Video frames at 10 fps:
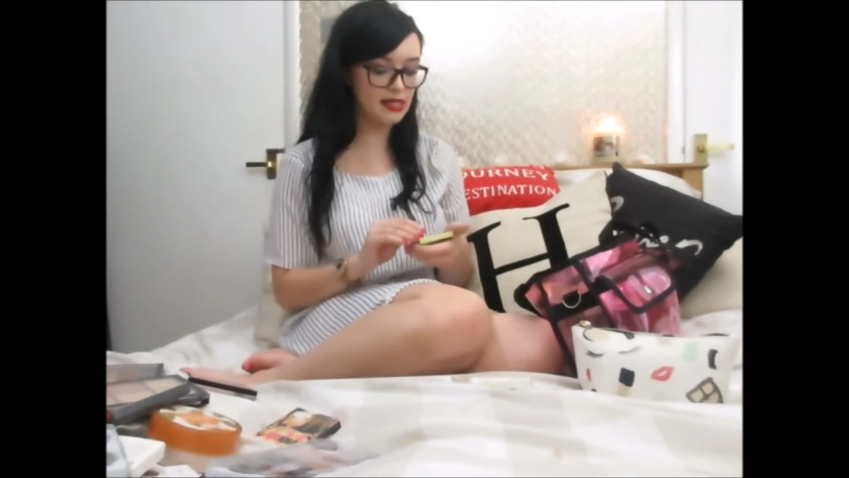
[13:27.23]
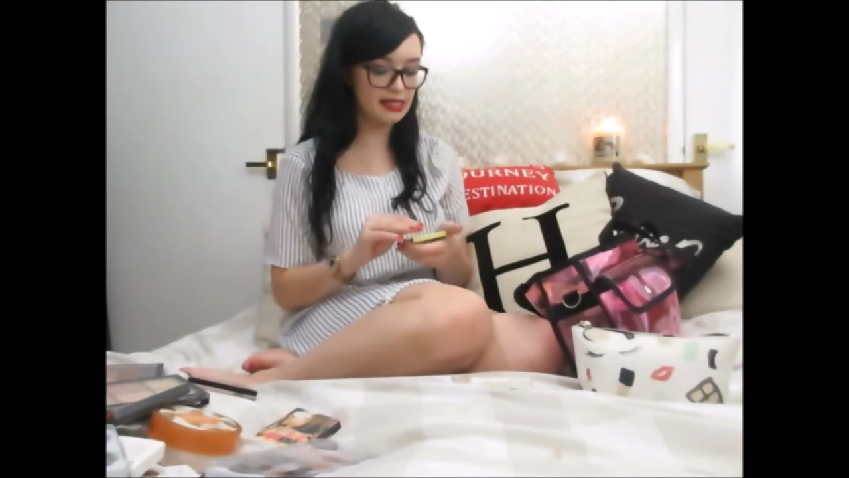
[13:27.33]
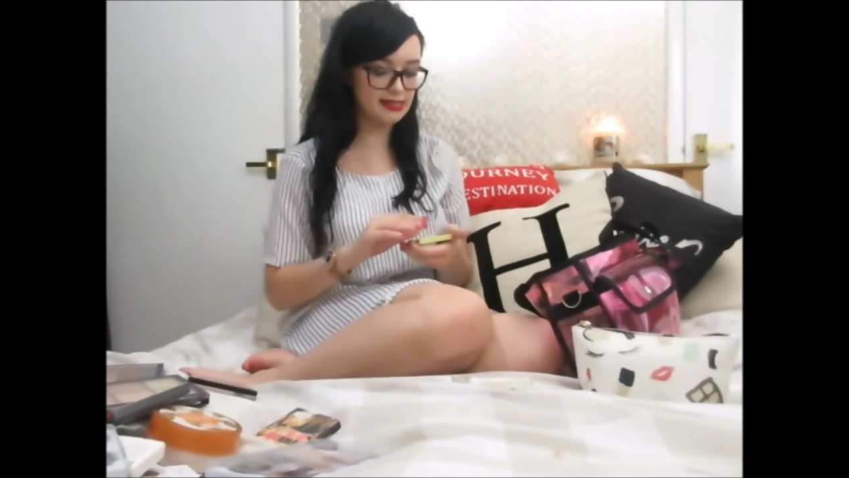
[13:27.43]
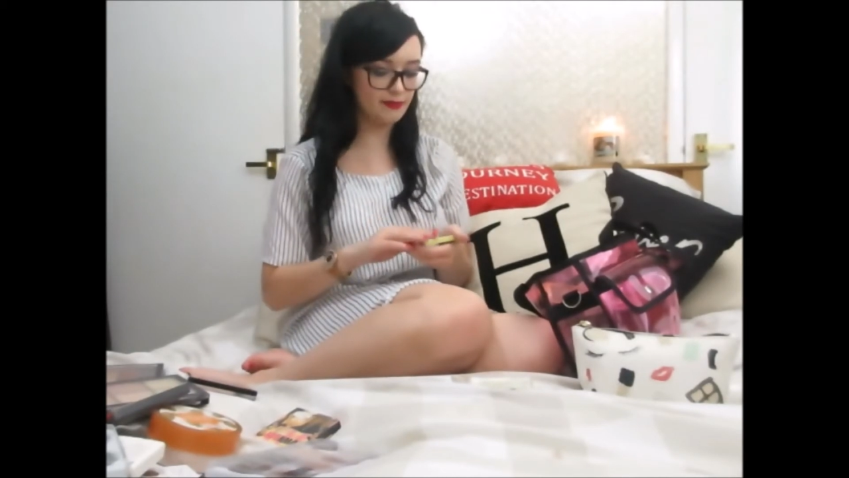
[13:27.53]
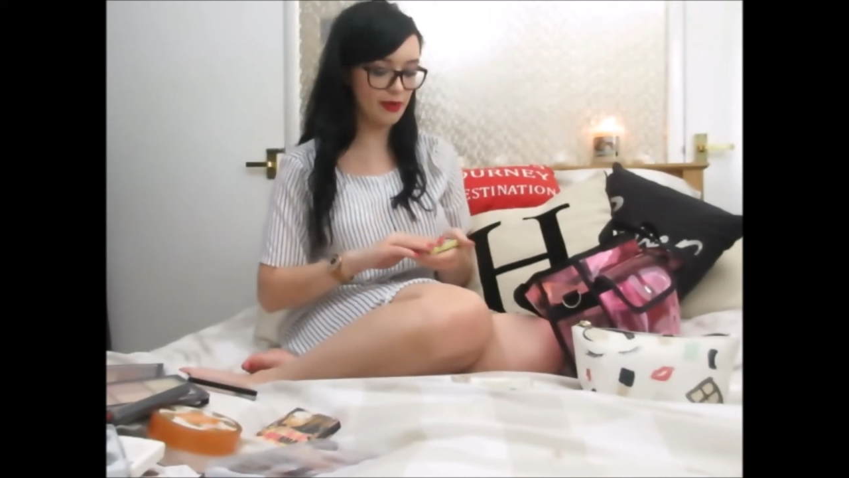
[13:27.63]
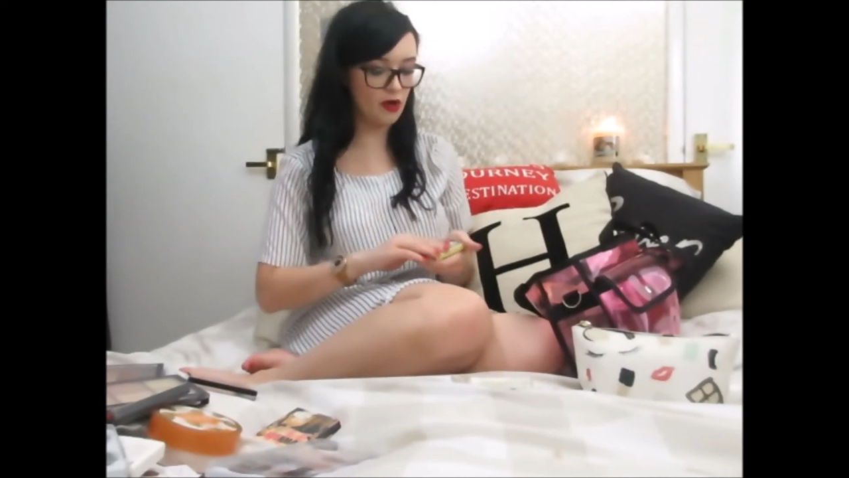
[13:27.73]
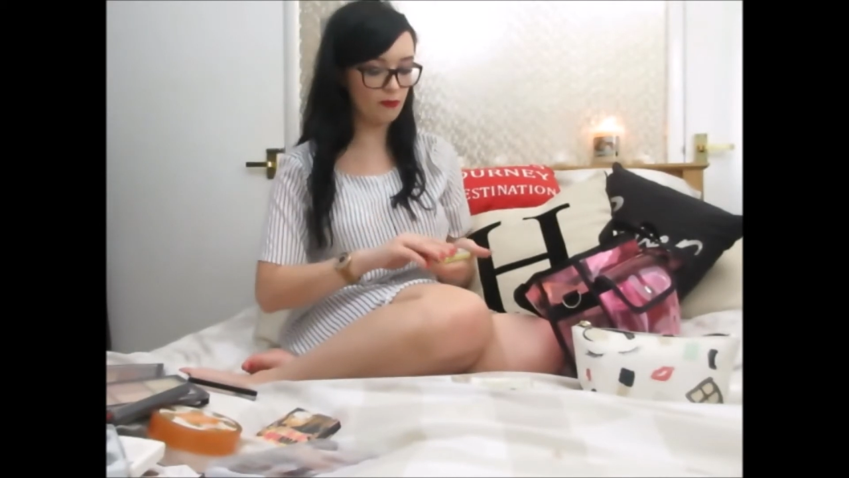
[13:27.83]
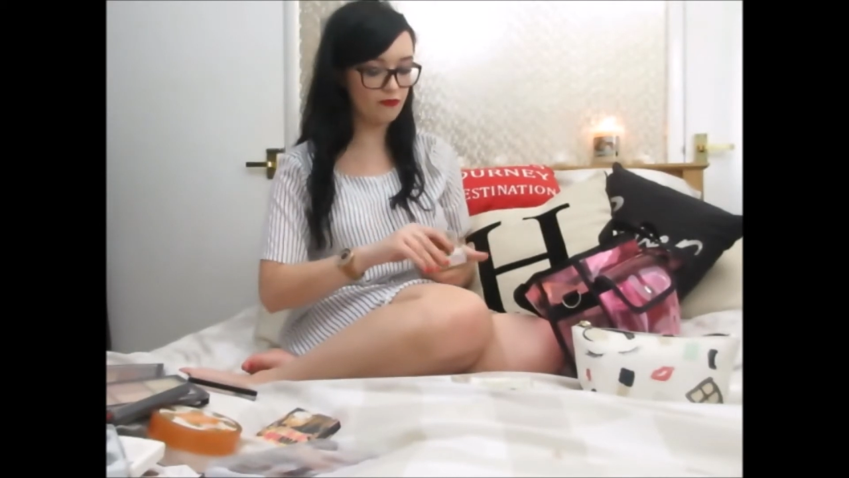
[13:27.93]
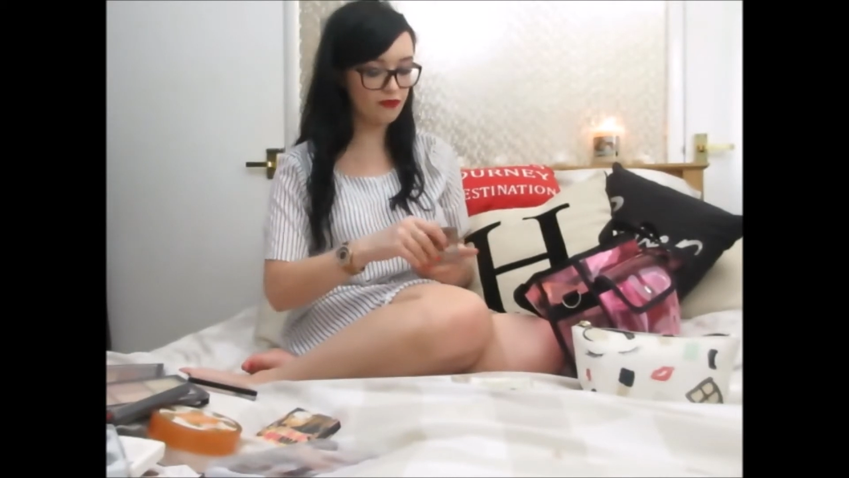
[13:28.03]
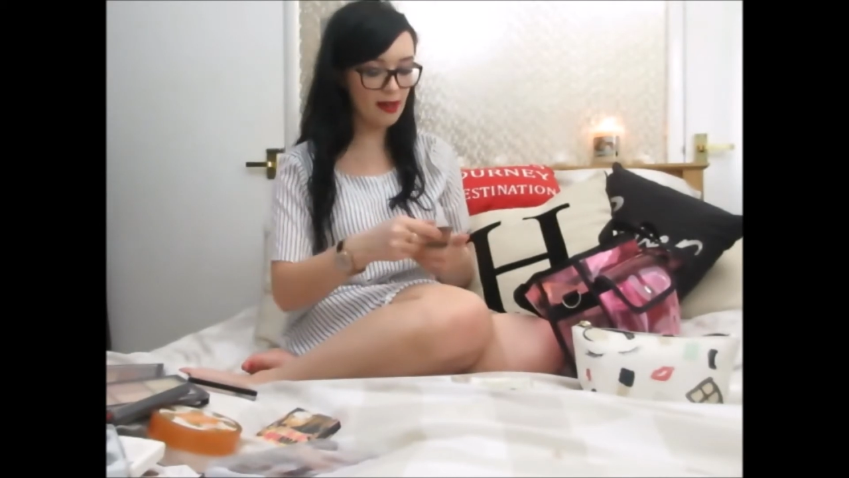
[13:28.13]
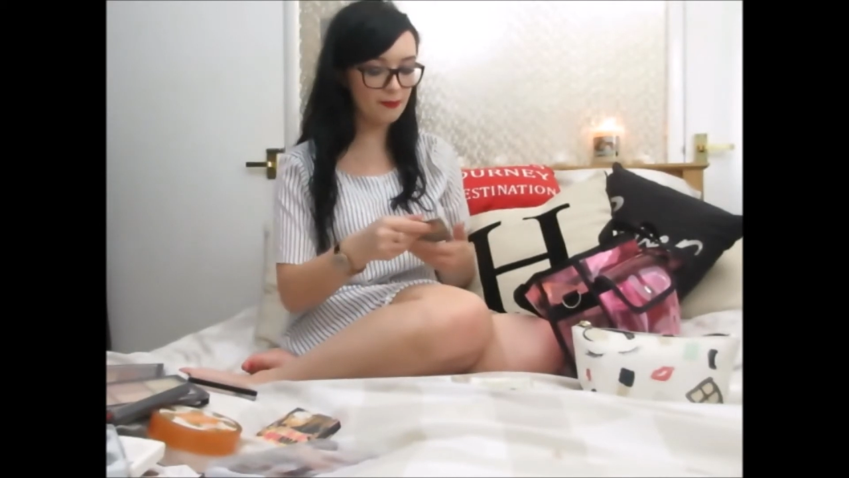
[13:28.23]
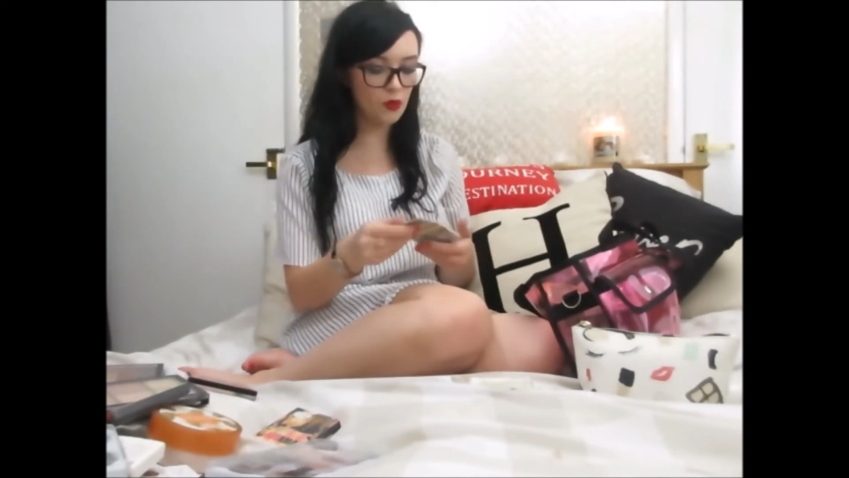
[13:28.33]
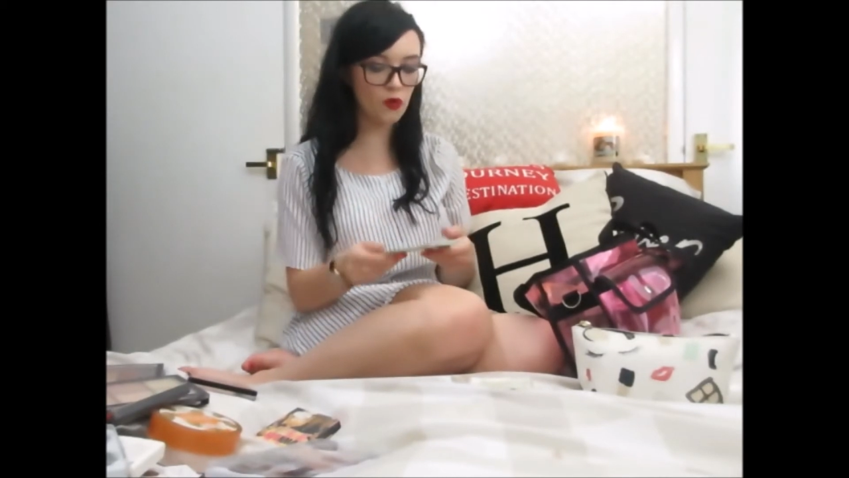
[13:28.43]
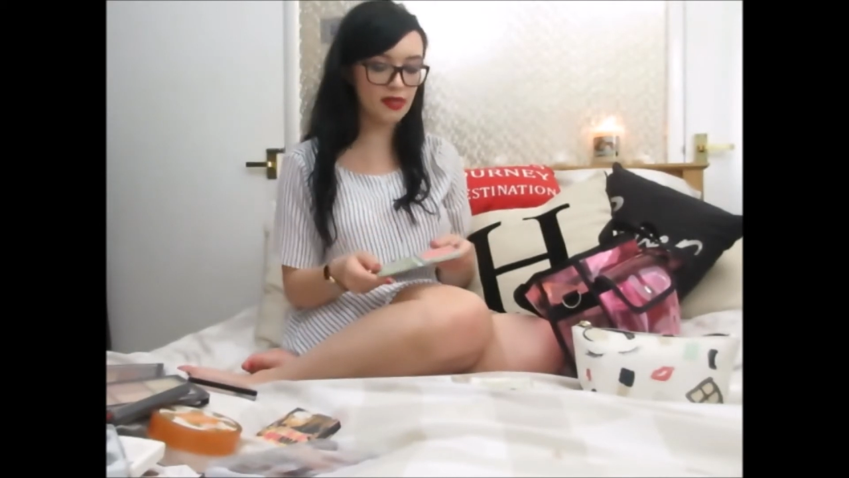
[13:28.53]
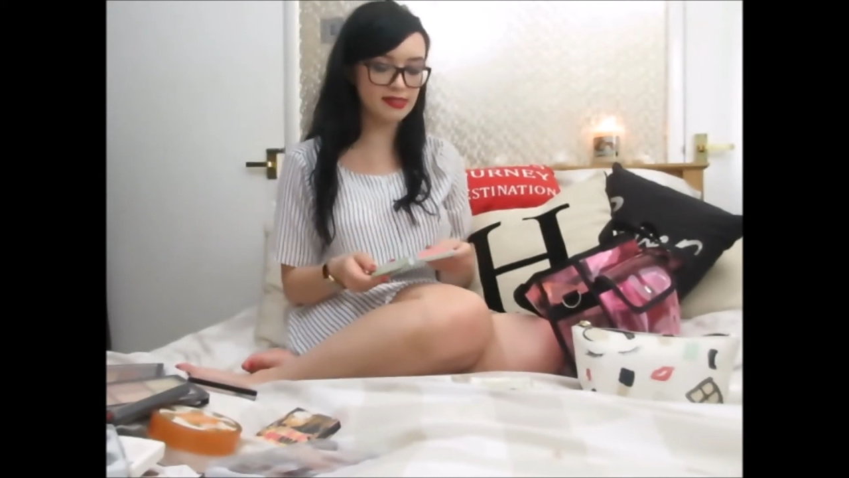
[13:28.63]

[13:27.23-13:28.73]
is the Balm Frat Boy.